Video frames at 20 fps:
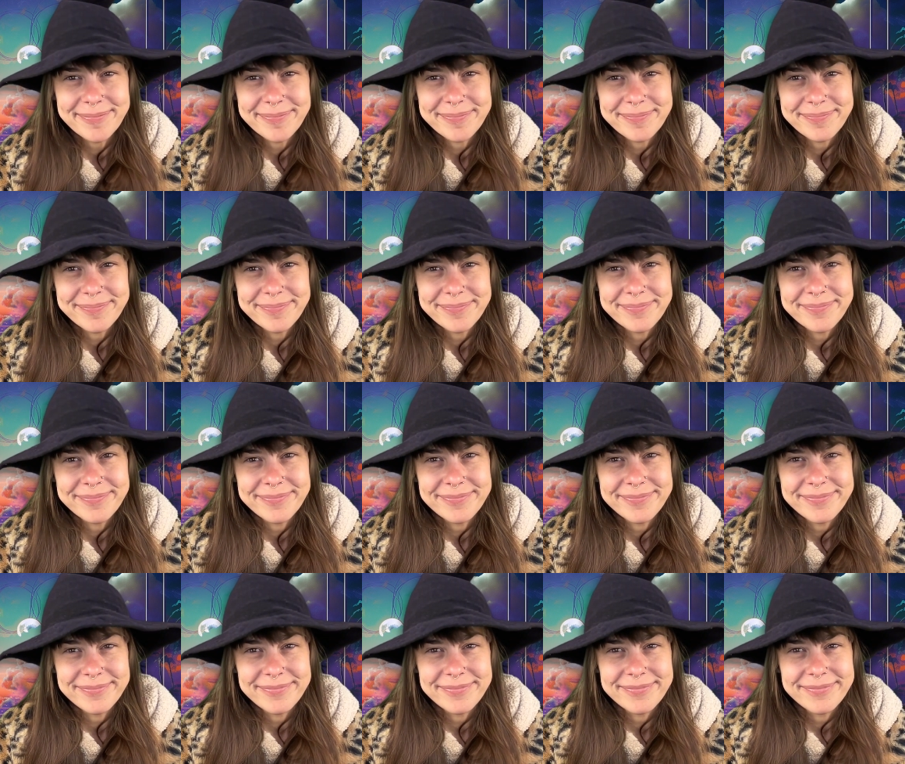
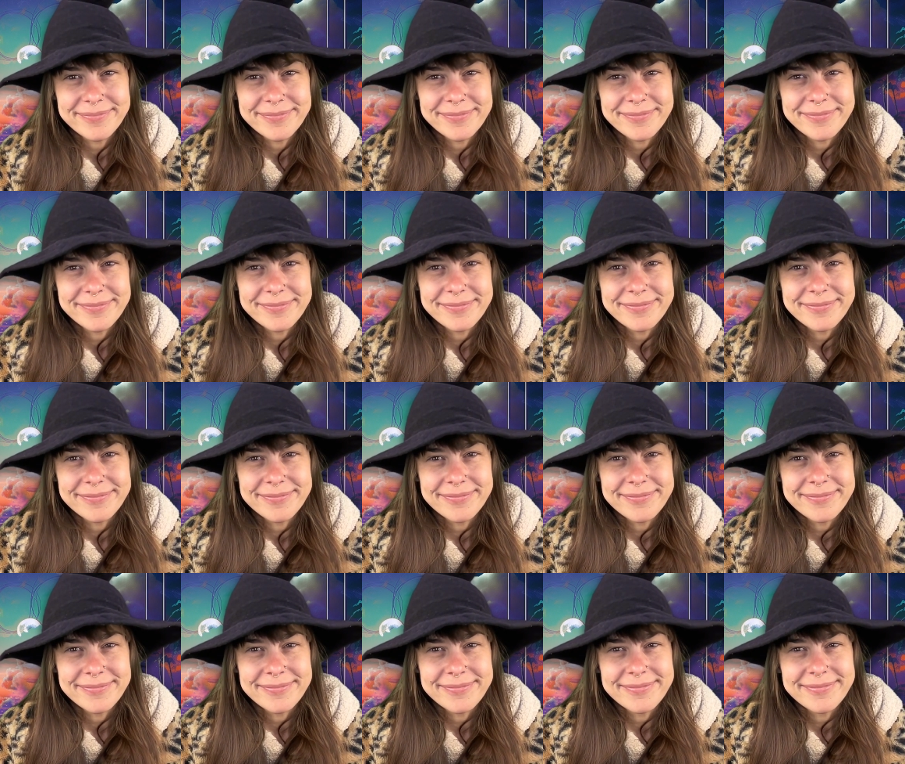
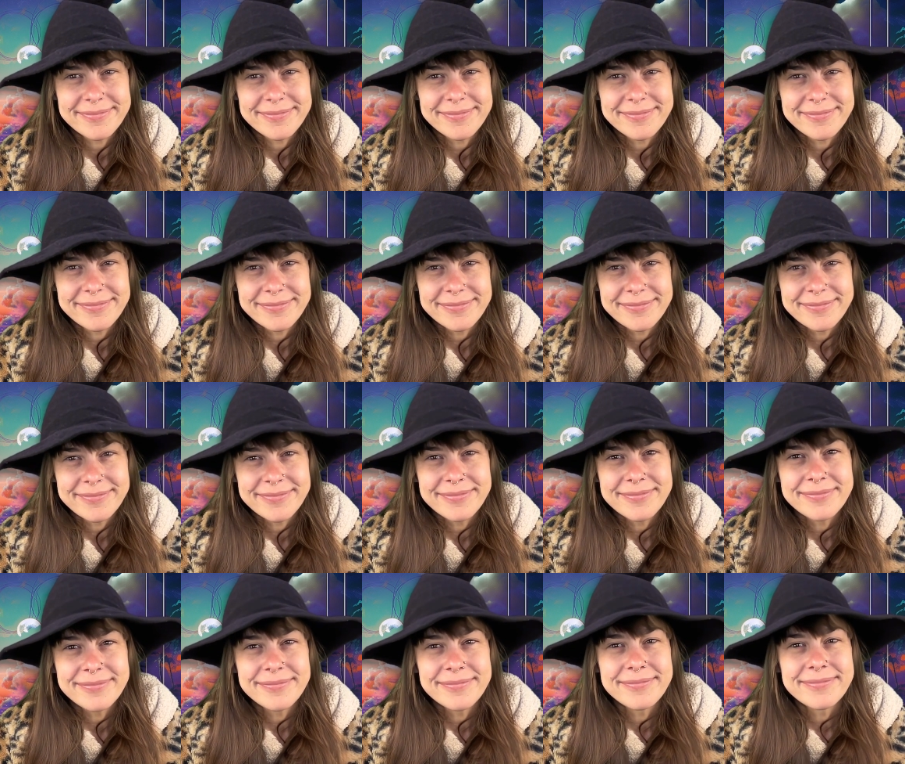
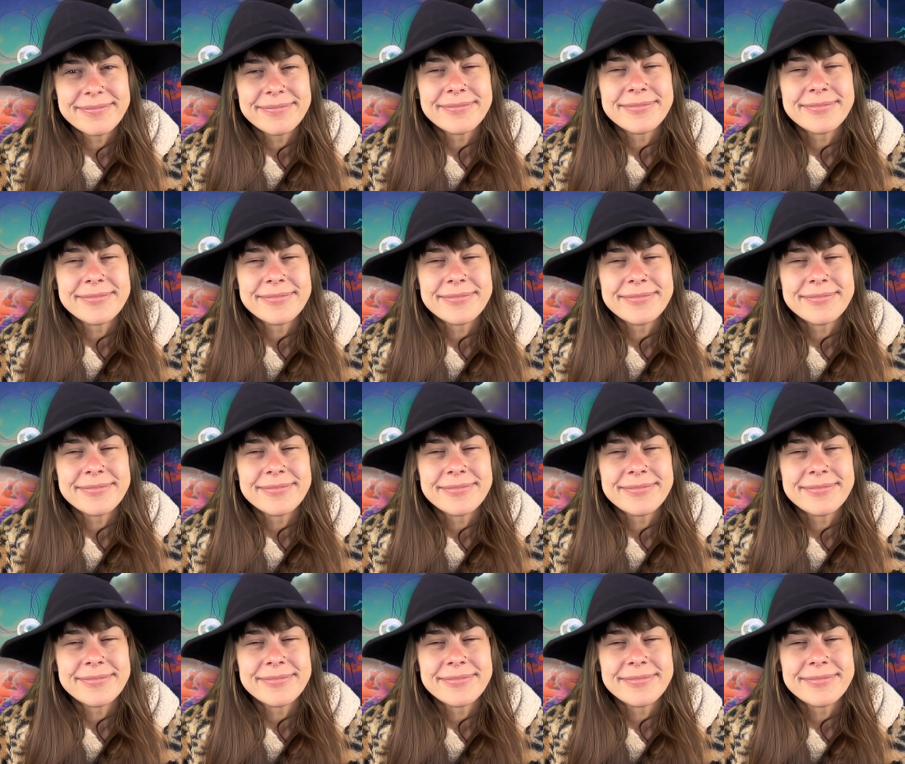(no one is talking)